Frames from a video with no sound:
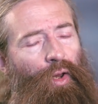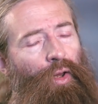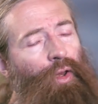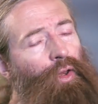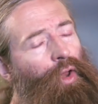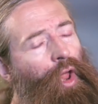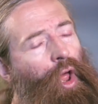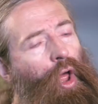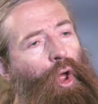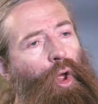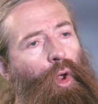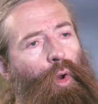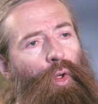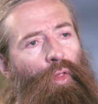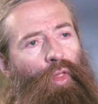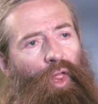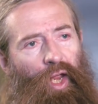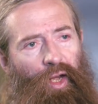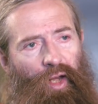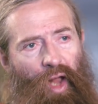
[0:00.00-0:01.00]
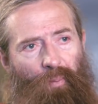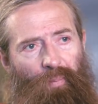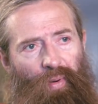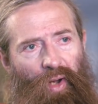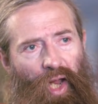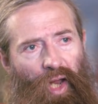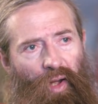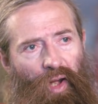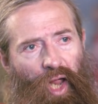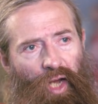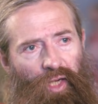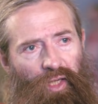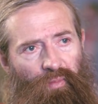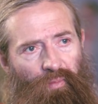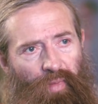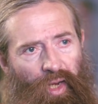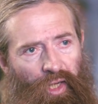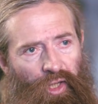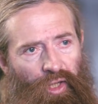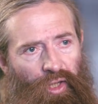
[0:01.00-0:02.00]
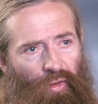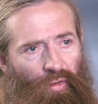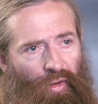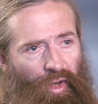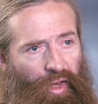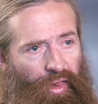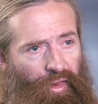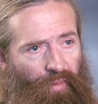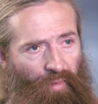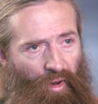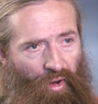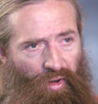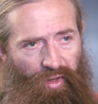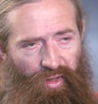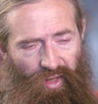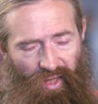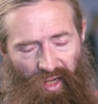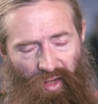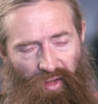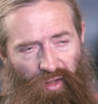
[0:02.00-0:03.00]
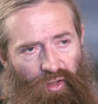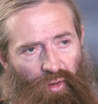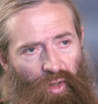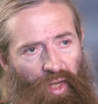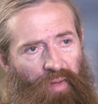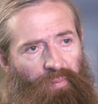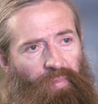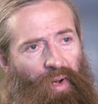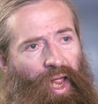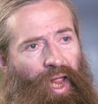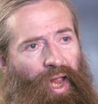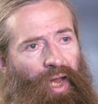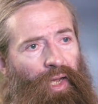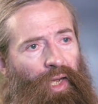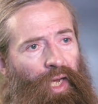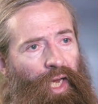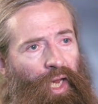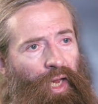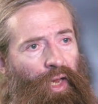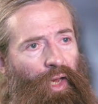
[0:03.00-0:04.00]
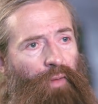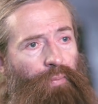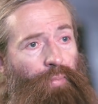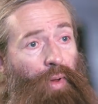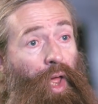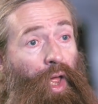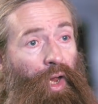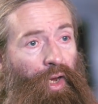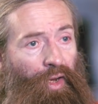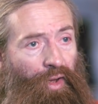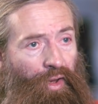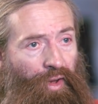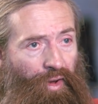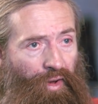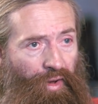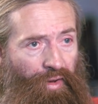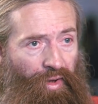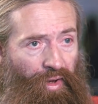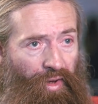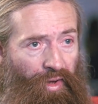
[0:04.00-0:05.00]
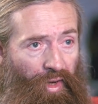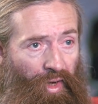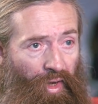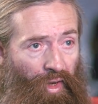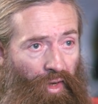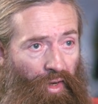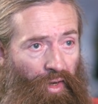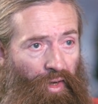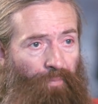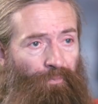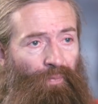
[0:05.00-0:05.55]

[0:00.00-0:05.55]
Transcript: So the example I like to mention that's the most easy to explain is Parkinson's disease,